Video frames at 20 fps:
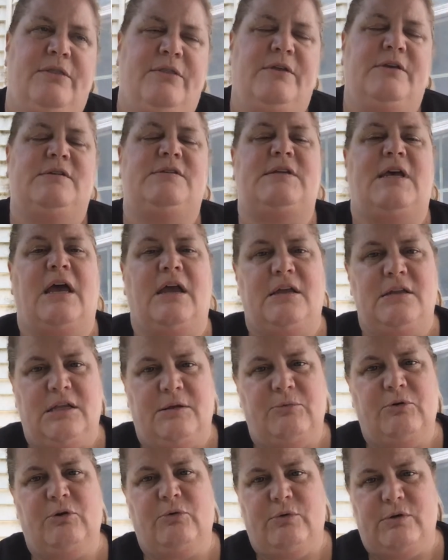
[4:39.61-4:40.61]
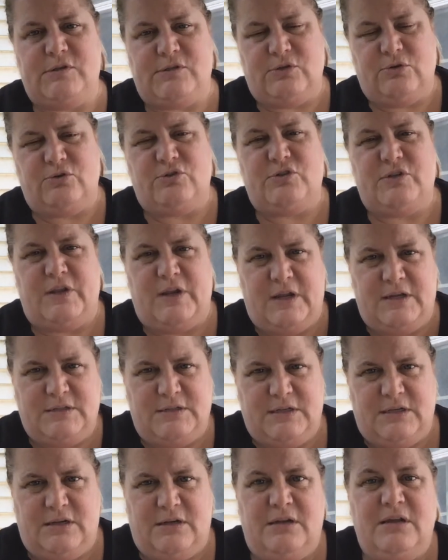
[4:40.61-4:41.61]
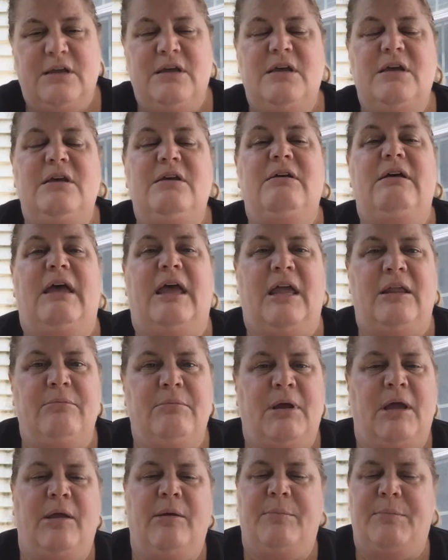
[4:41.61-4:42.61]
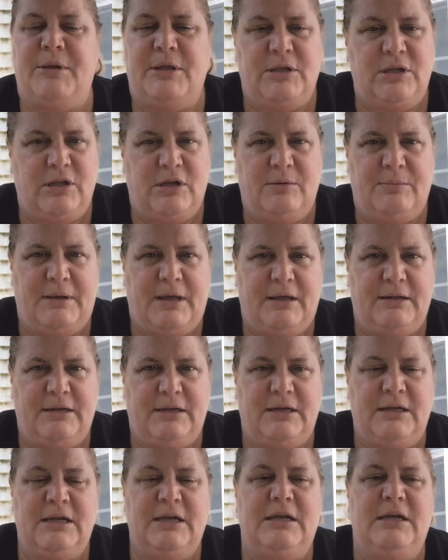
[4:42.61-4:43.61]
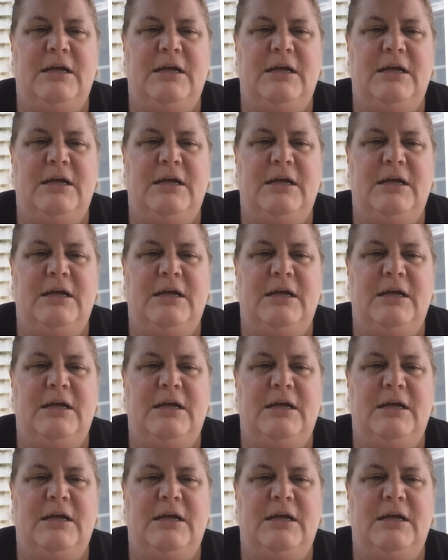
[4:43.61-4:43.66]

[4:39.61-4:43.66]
this academic research that I did and my opinion about it.